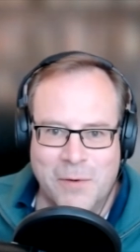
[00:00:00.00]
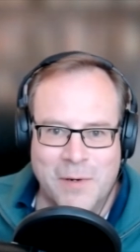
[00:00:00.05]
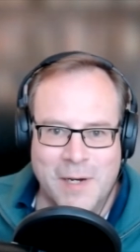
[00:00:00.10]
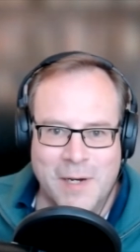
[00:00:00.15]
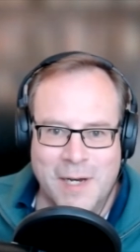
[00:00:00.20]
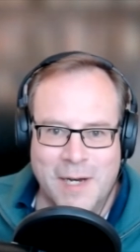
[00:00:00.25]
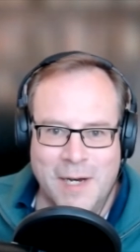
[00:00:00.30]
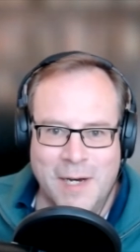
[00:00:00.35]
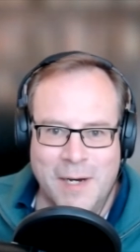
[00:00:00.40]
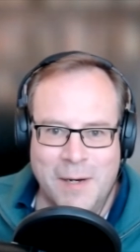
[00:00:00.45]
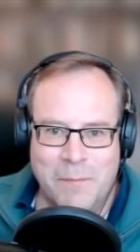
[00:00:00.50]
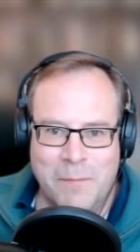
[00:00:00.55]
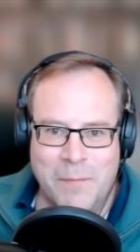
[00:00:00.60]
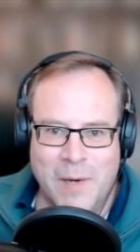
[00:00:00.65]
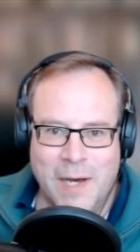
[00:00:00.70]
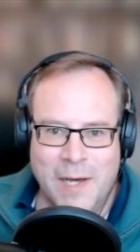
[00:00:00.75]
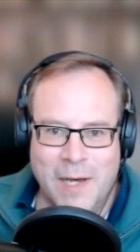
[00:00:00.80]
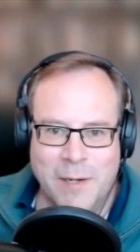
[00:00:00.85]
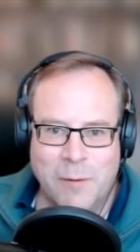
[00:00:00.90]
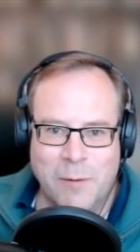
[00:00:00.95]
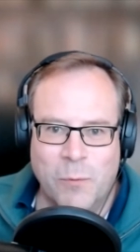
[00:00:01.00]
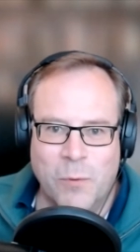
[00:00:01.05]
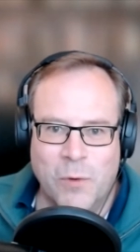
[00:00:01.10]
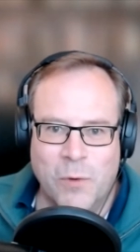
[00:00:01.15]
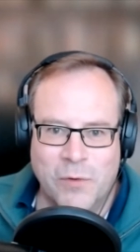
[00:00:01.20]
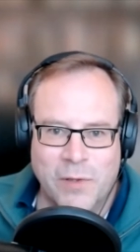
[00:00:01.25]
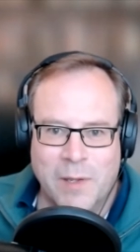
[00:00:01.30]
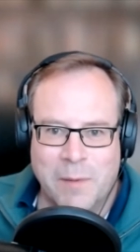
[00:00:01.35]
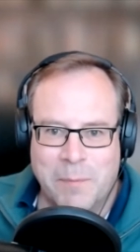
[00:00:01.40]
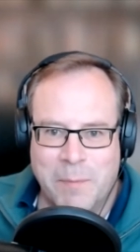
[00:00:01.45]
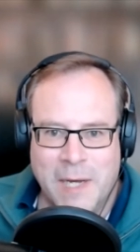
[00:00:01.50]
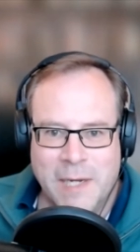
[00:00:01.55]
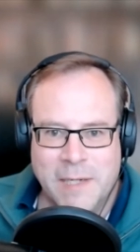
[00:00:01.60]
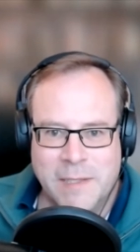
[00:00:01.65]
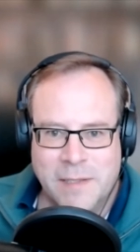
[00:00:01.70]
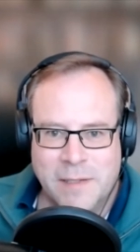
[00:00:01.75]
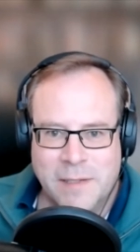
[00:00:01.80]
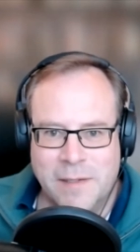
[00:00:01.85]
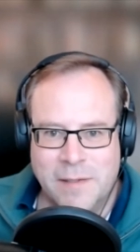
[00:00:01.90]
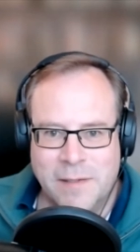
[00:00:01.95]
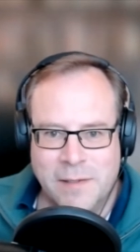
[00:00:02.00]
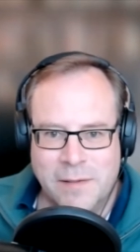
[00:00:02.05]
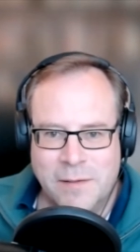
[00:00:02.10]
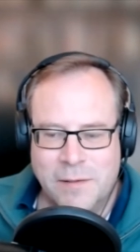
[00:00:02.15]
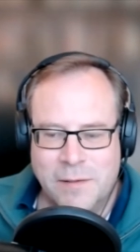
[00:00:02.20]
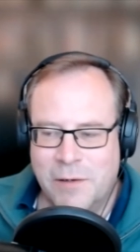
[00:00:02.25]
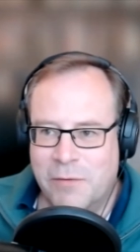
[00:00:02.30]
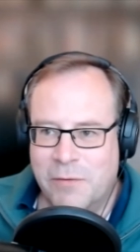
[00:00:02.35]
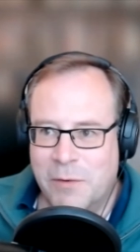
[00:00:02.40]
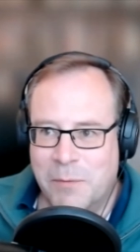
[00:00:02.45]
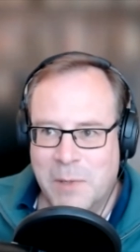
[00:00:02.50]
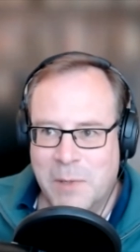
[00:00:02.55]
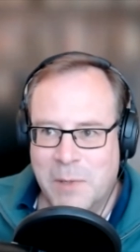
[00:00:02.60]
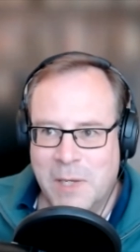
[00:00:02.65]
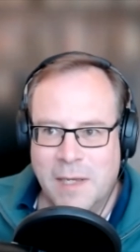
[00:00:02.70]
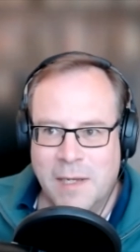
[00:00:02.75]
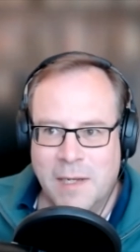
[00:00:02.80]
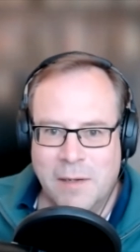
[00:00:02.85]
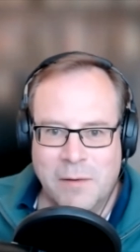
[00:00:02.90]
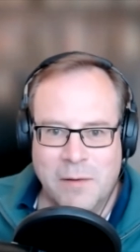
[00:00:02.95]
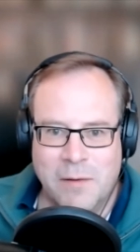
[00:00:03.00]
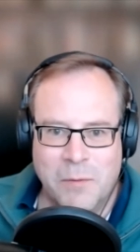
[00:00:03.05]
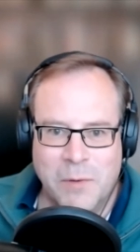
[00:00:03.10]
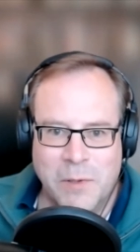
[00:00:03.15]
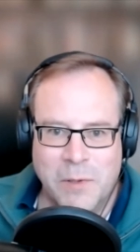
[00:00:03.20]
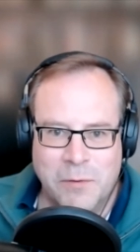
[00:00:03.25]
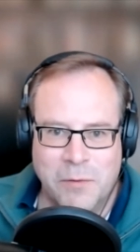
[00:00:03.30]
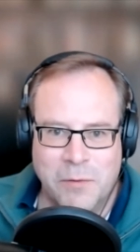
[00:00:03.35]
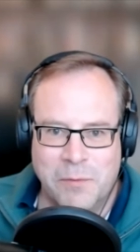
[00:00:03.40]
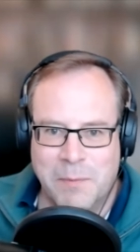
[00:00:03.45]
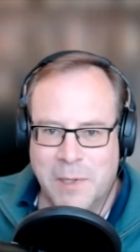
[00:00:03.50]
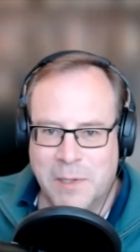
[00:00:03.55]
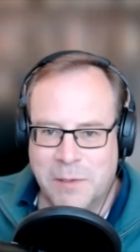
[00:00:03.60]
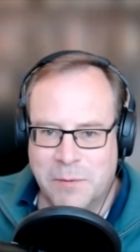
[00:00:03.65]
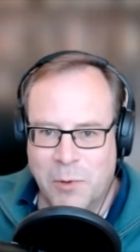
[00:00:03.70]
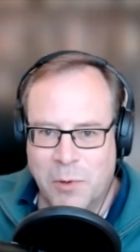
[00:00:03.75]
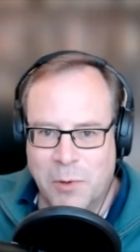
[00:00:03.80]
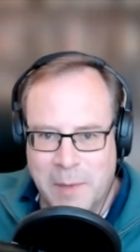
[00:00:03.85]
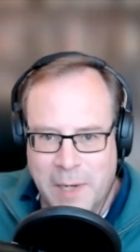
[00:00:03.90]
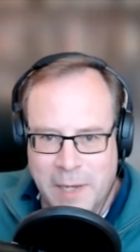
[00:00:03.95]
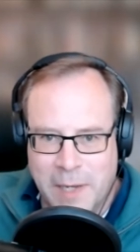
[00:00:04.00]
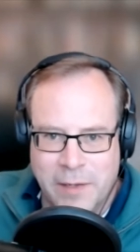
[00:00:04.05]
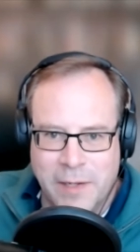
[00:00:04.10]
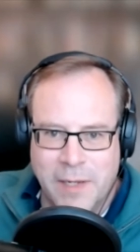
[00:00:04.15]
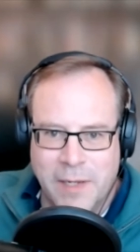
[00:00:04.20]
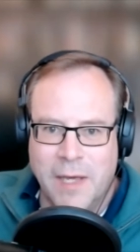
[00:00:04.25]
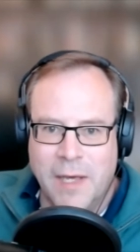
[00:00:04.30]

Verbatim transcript: Um, and it wasn't the passion that had driven me in, which was much more about the